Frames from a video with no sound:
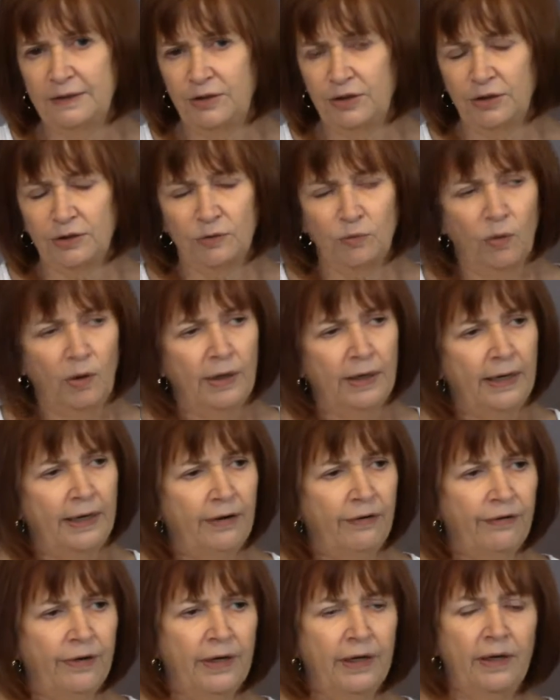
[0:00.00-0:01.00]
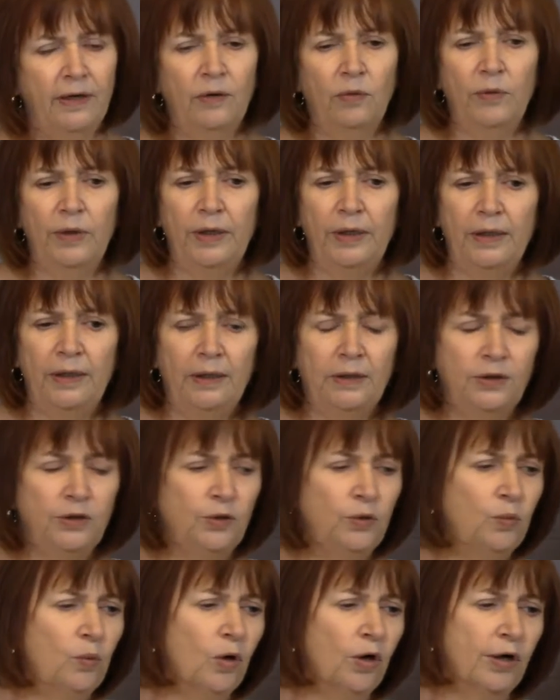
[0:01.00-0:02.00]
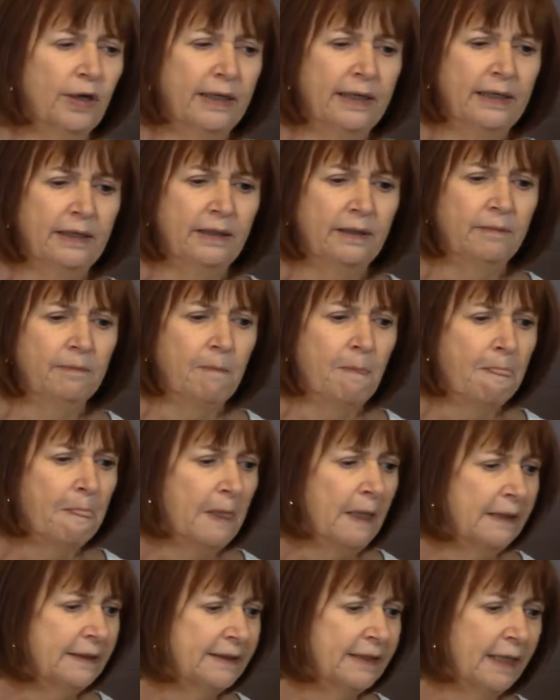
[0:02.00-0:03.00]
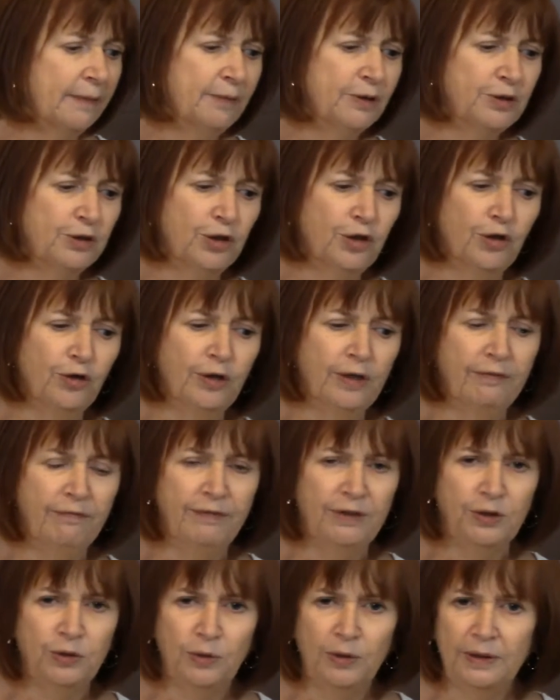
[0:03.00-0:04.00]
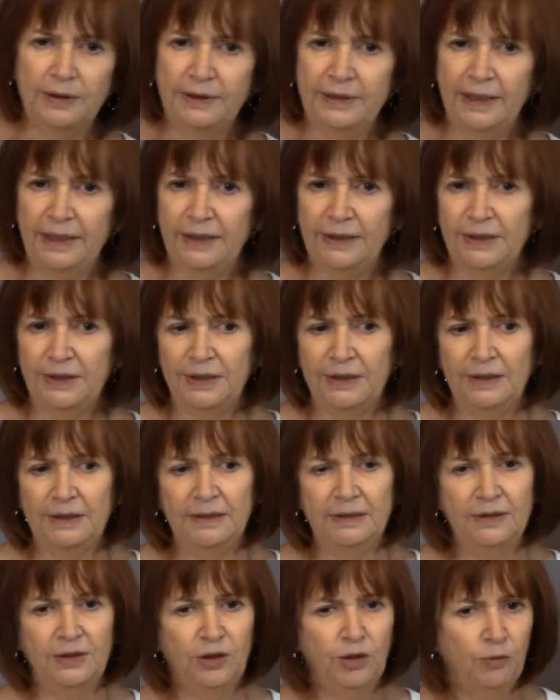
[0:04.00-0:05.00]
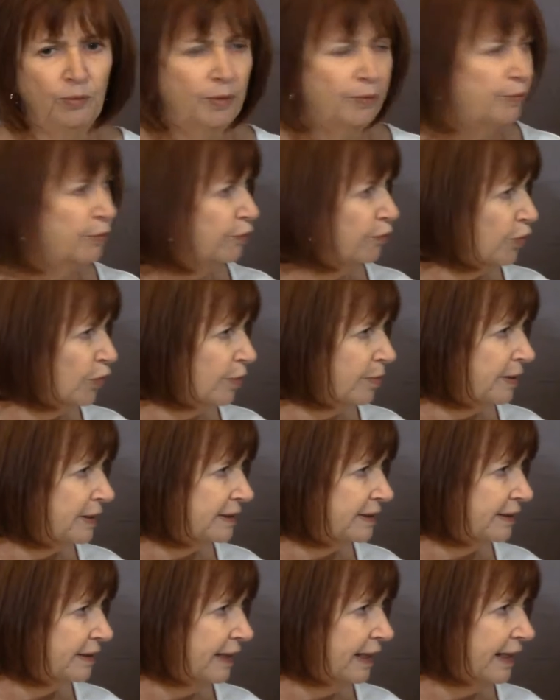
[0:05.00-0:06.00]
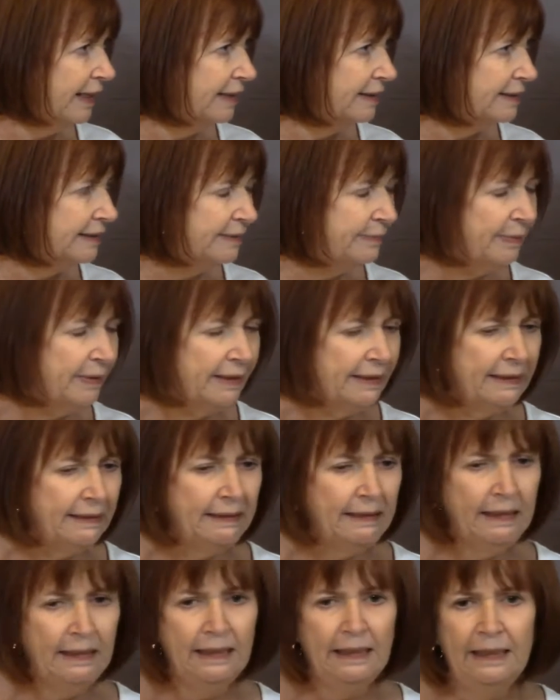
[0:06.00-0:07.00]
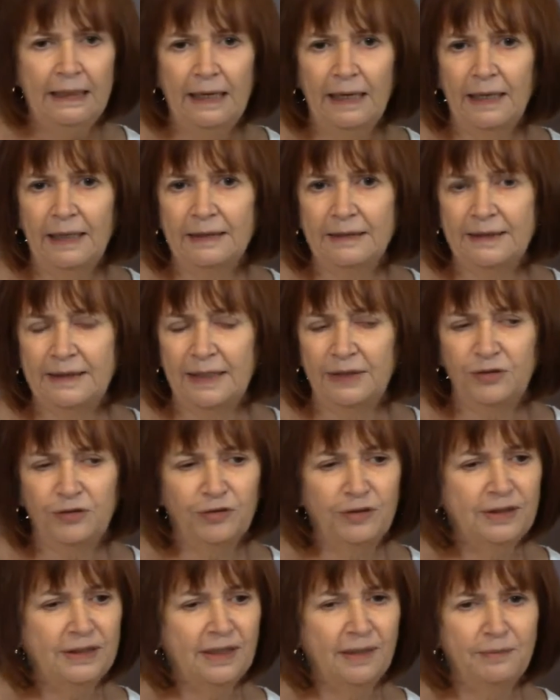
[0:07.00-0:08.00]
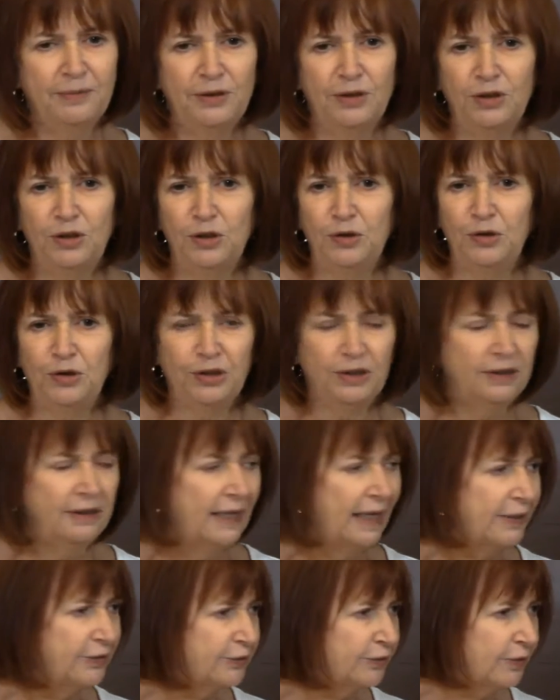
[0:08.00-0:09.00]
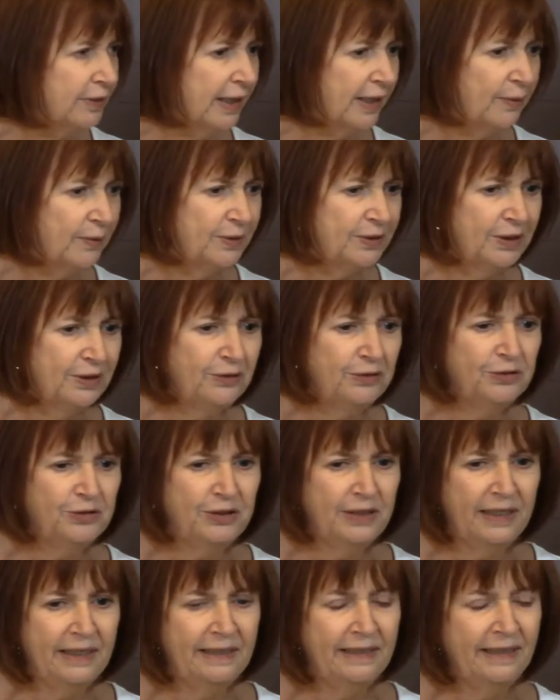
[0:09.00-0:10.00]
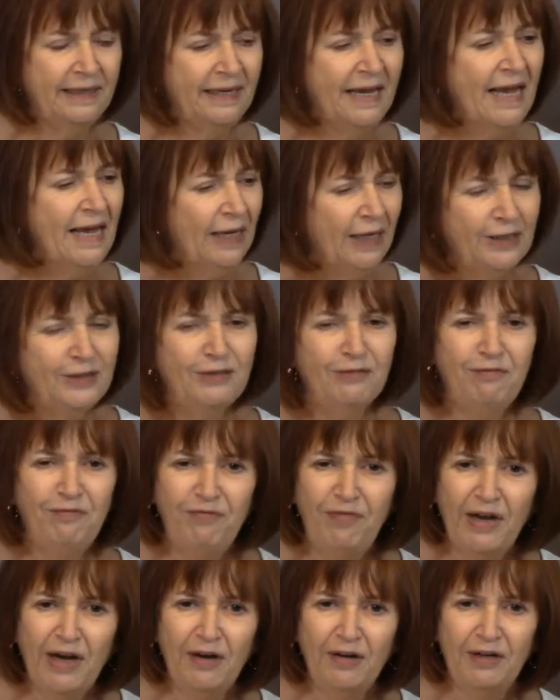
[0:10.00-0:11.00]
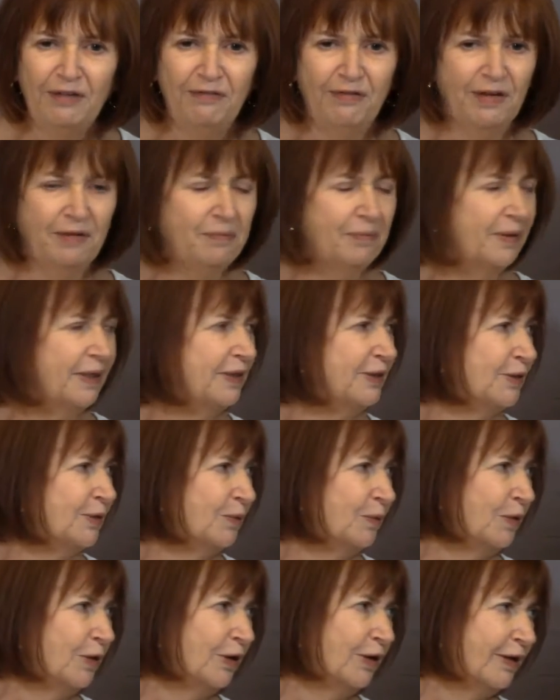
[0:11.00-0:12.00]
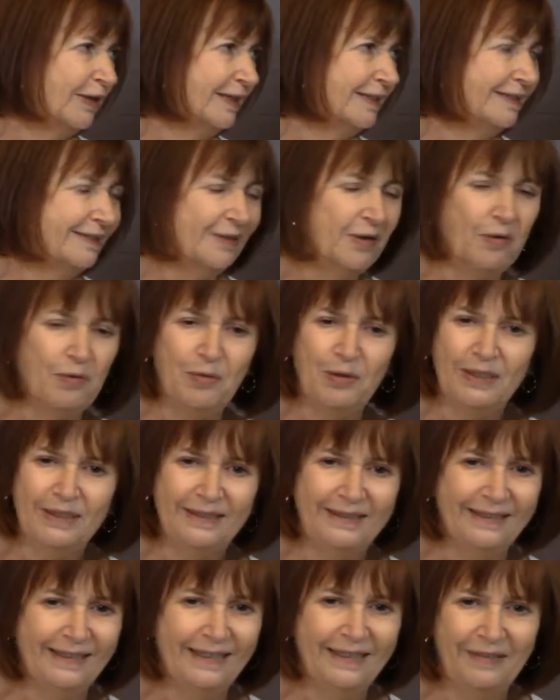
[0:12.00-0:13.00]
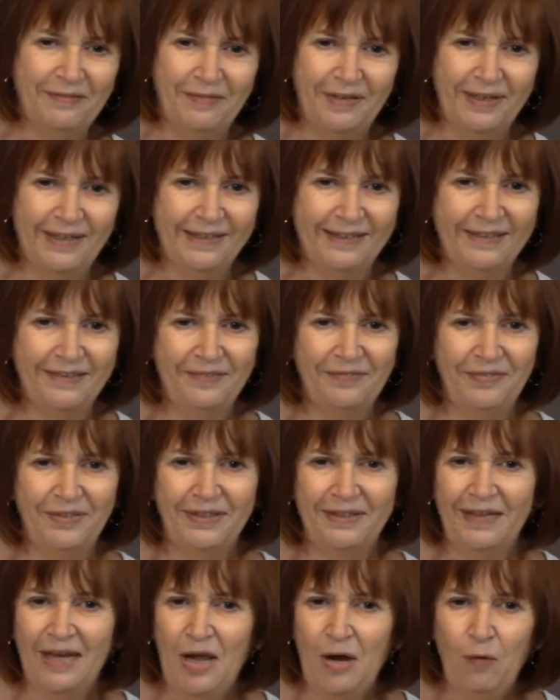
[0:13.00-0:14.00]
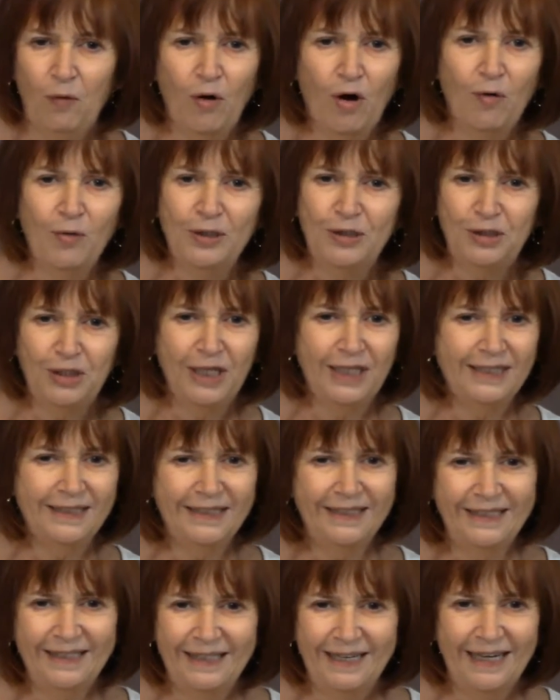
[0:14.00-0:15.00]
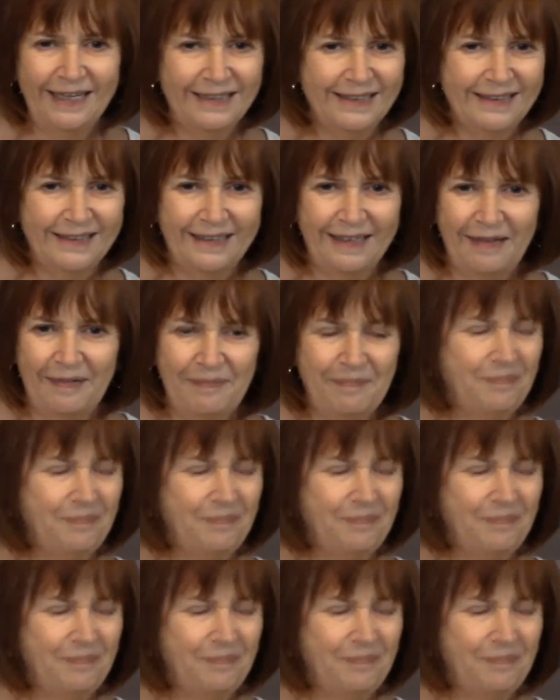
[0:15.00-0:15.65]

is just one area. We do work in cybersecurity and visualizations, human performance enhancement, sensory substitution, natural language understanding. It's a very fun place to work. It's always innovative, and we're always chasing the next